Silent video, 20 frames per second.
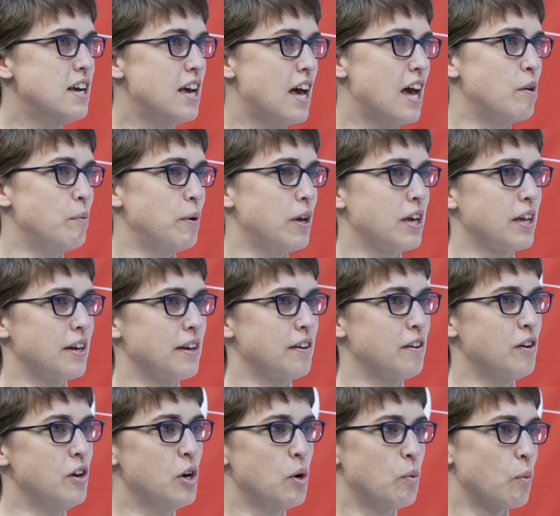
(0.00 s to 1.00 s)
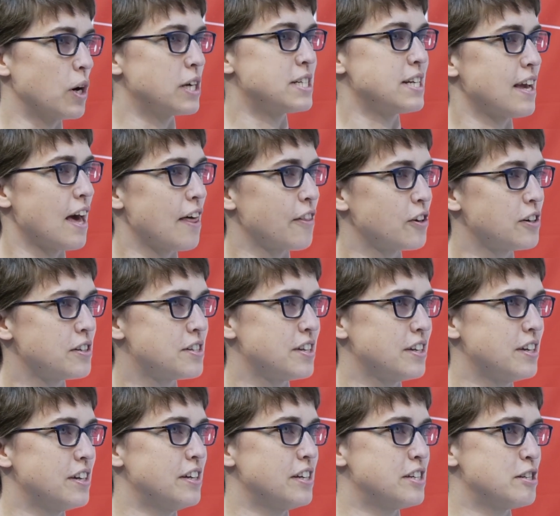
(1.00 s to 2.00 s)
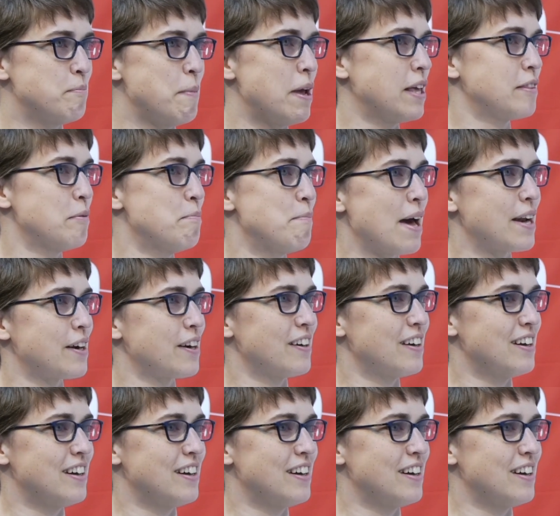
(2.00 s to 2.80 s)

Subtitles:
and we can work together to make them better.